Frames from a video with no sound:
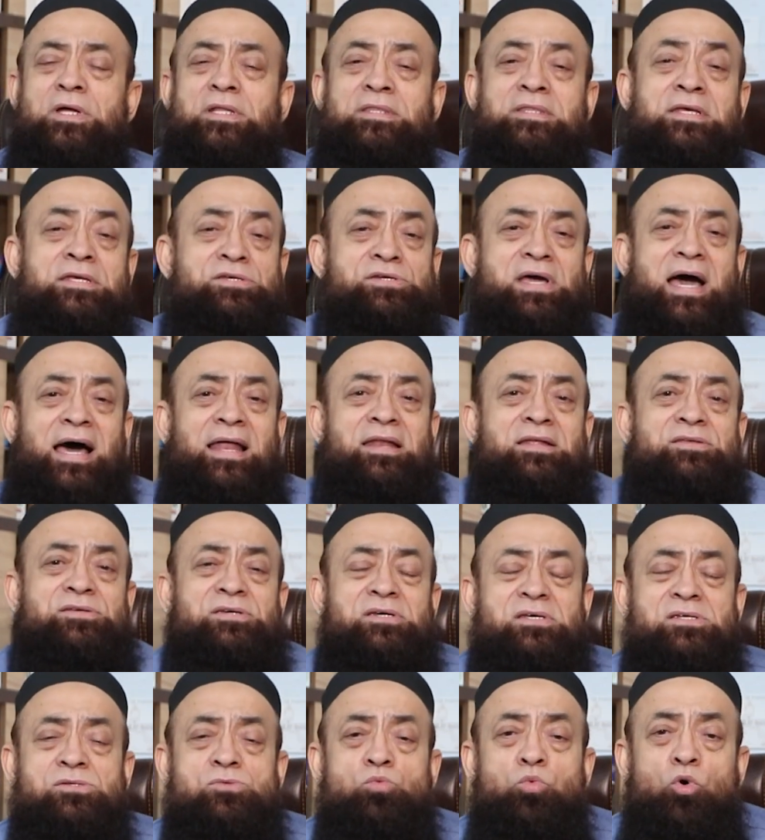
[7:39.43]
the
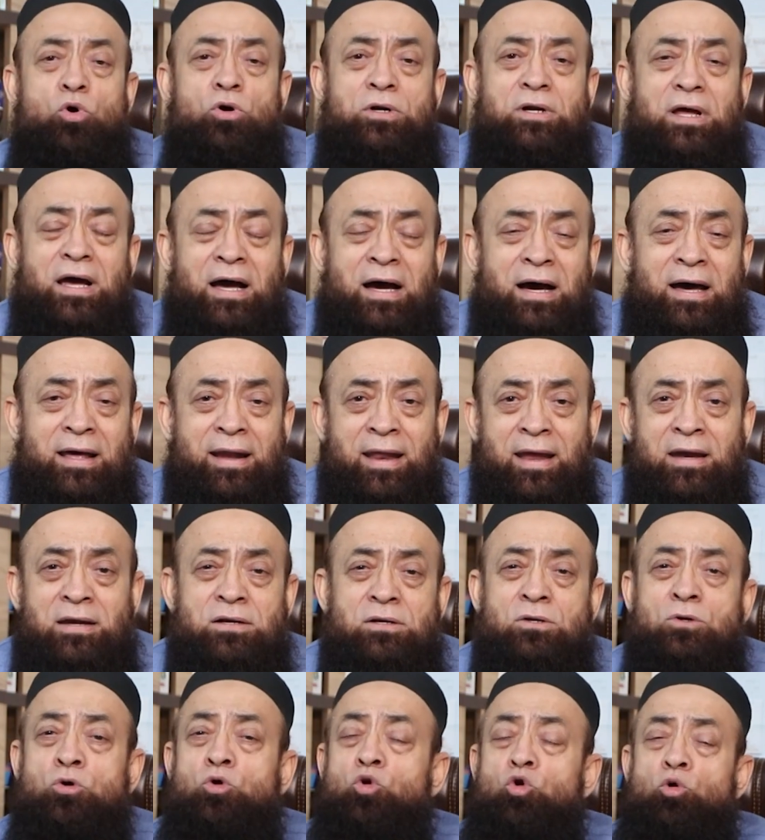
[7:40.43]
challenges what are
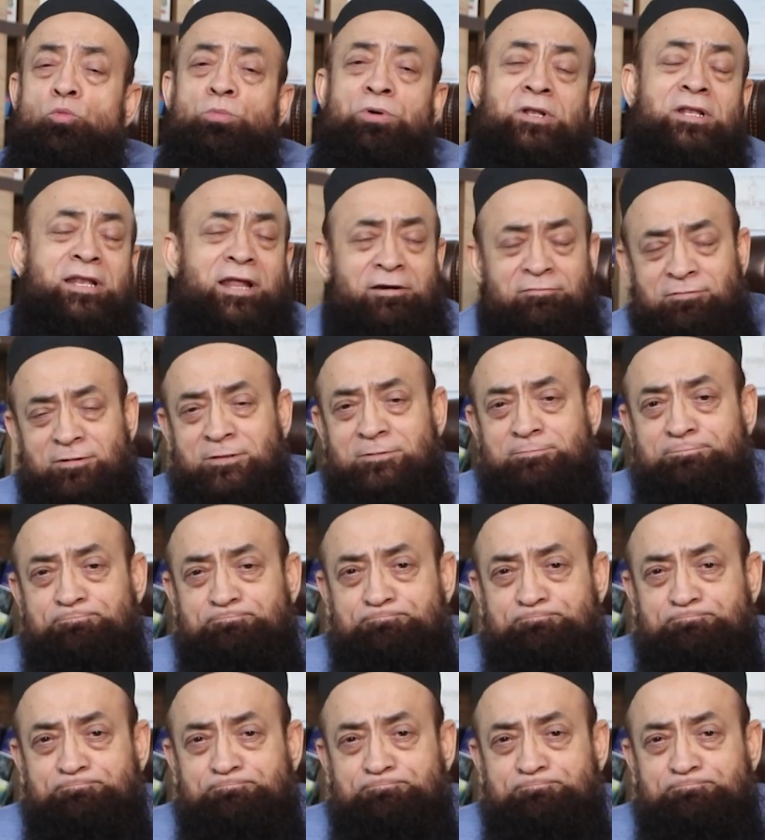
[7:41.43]
at global level.